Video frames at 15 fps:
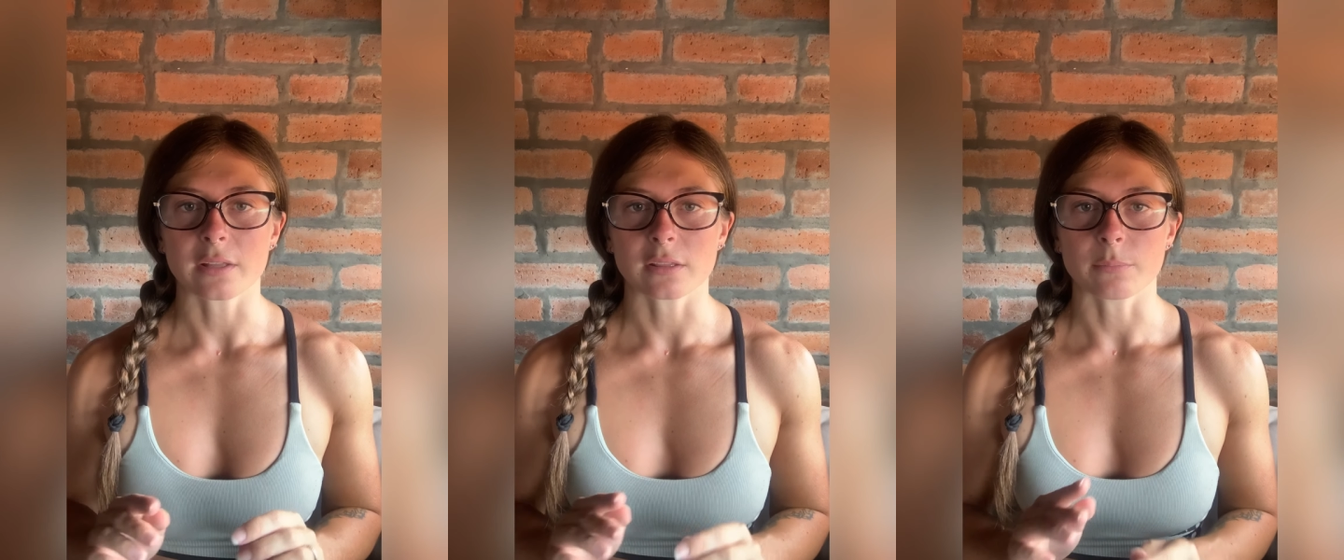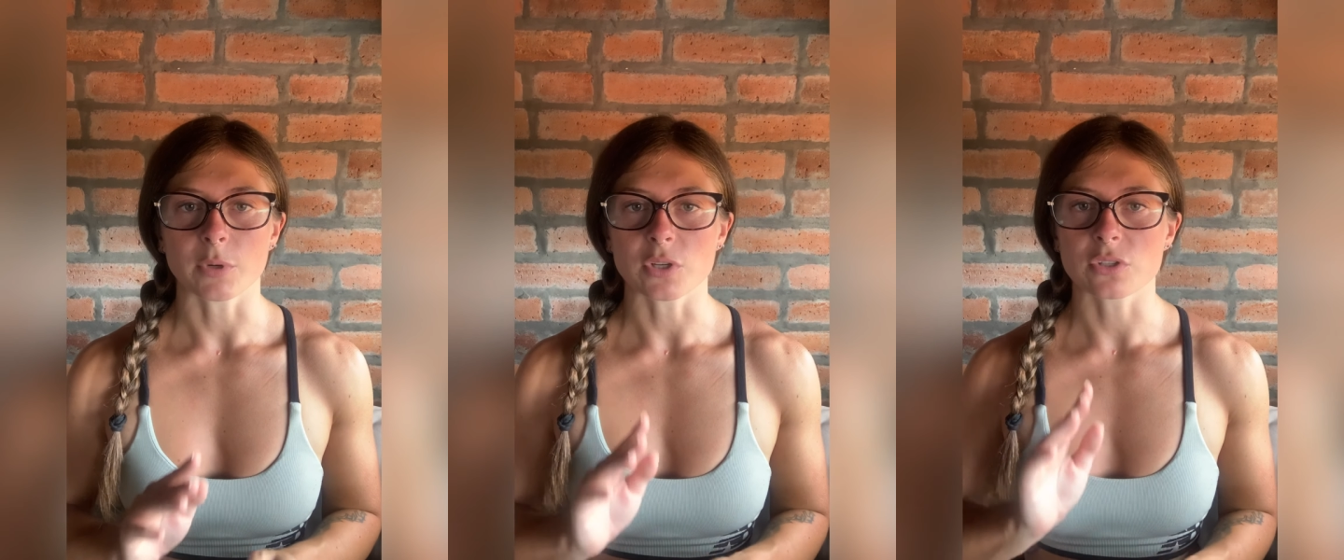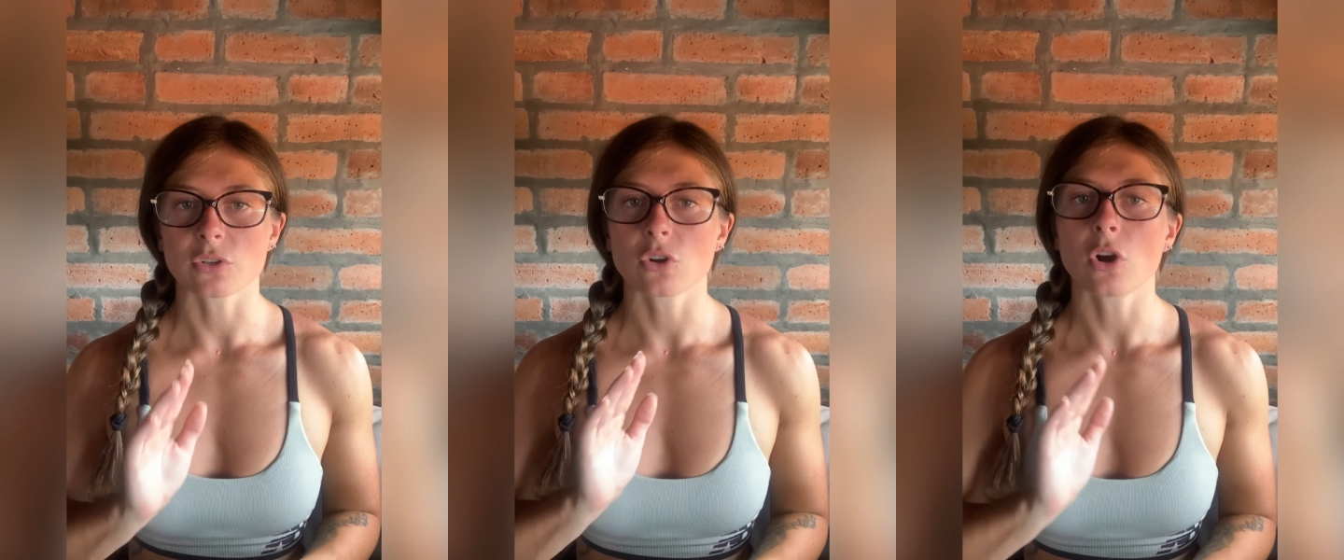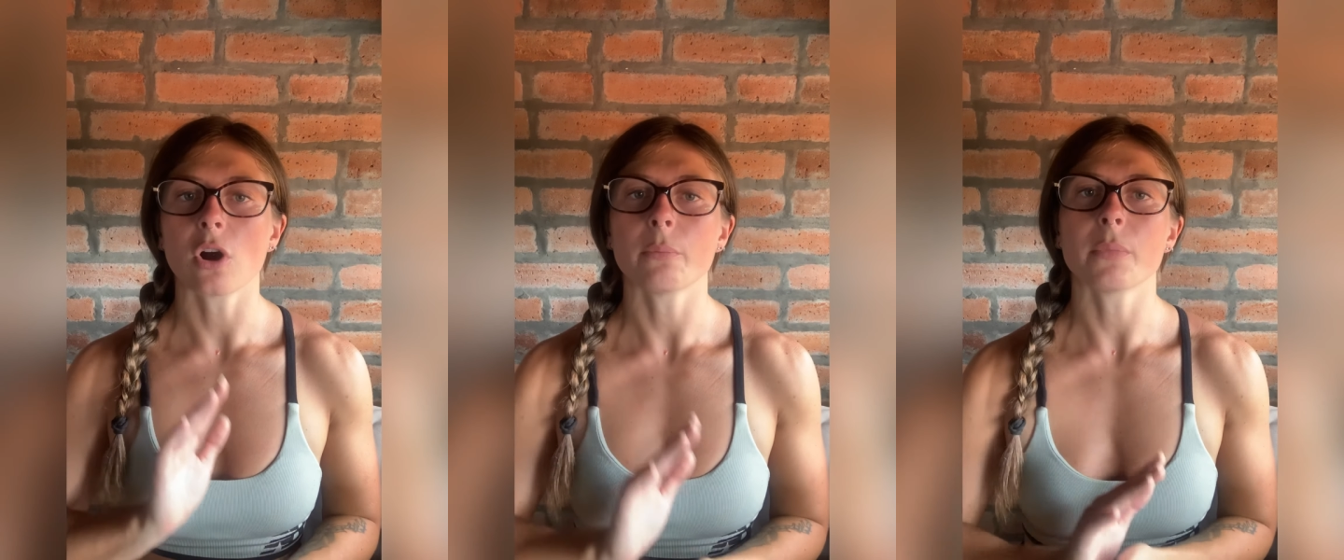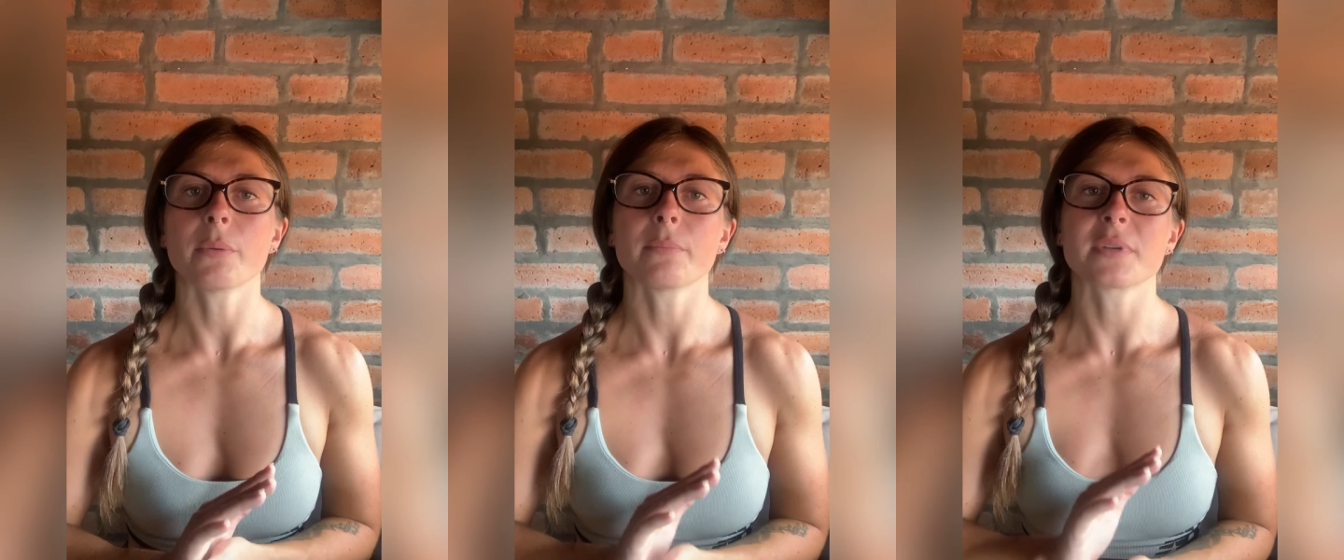the most
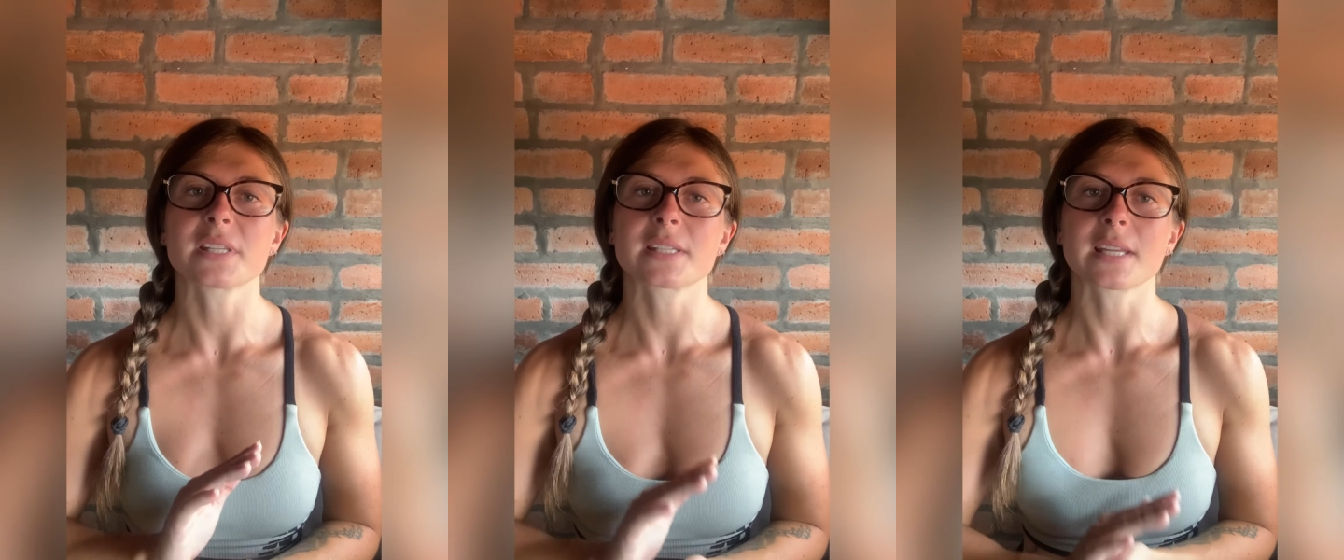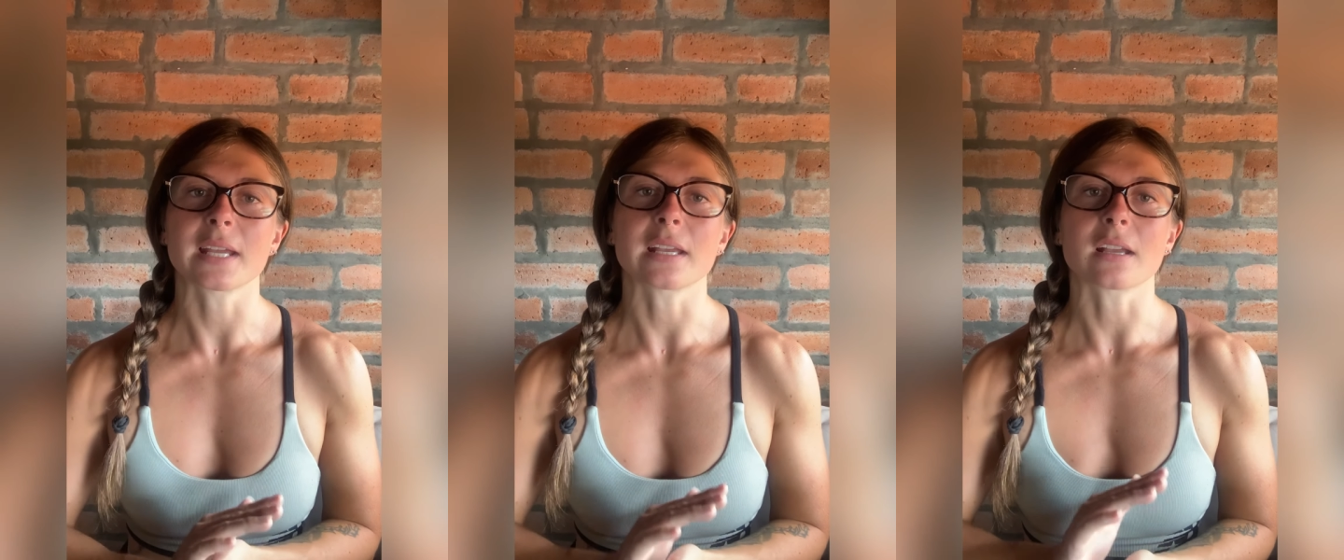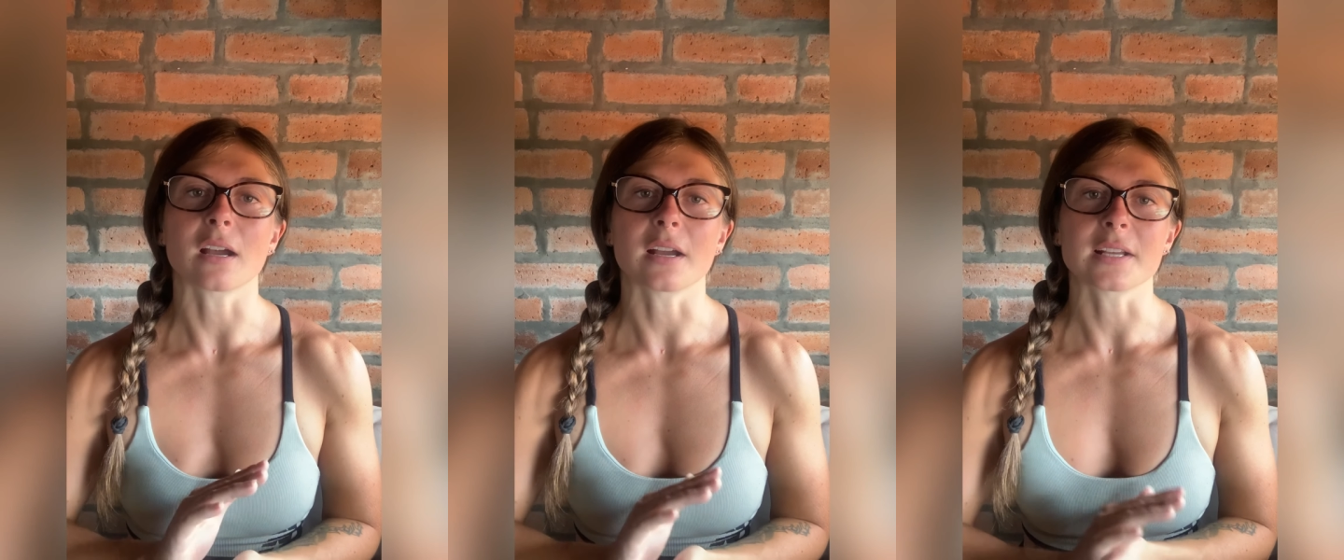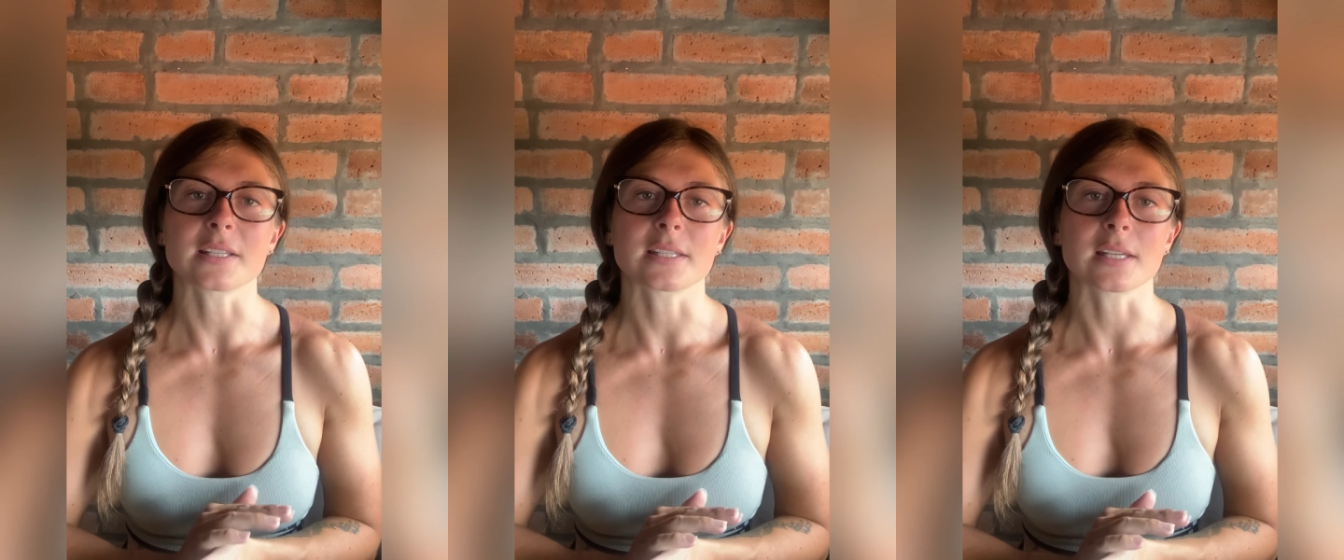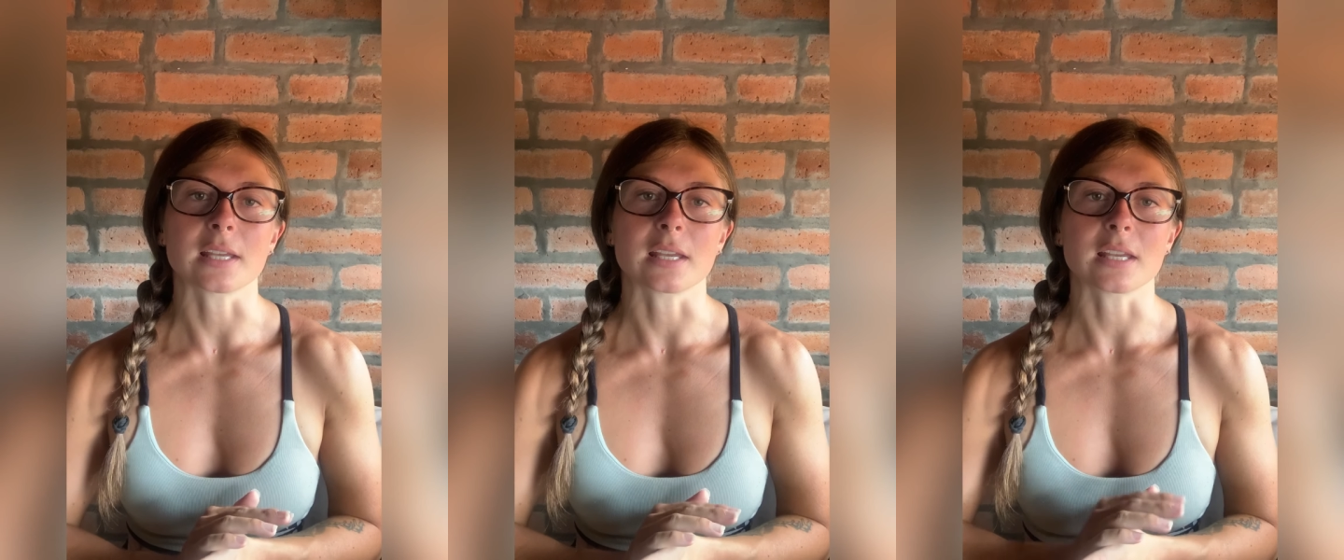common mistake I
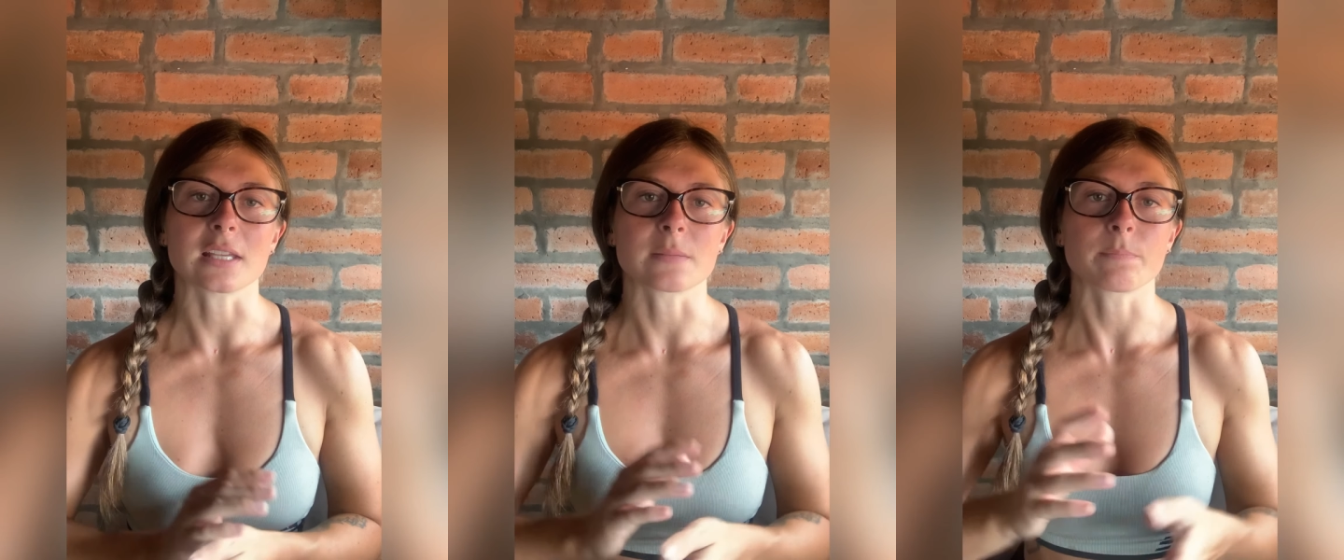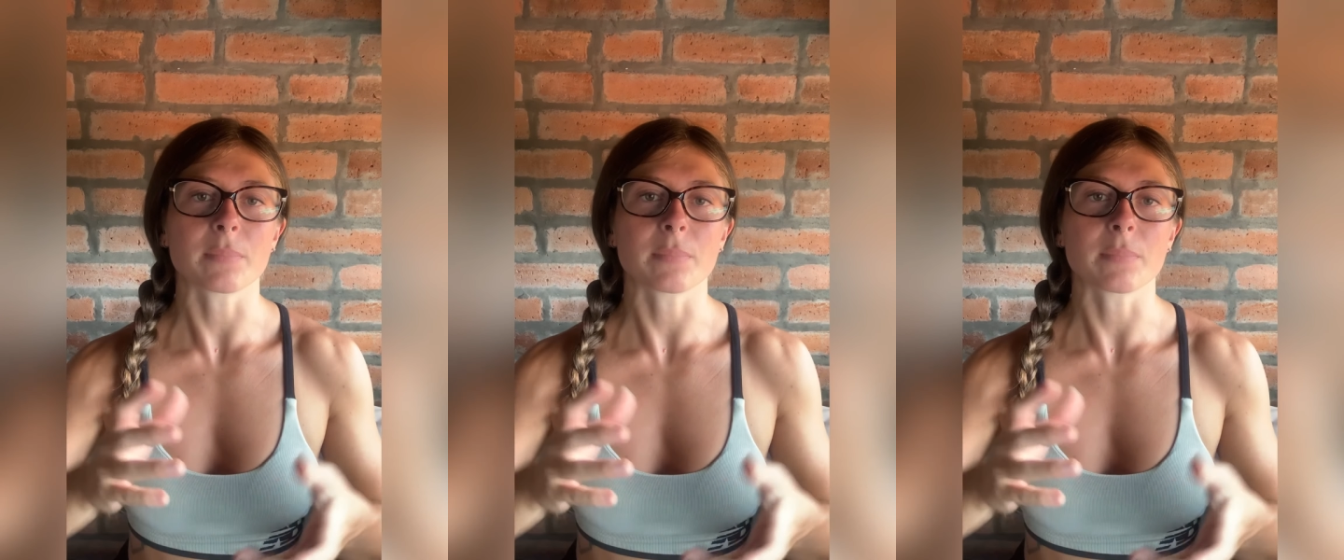see is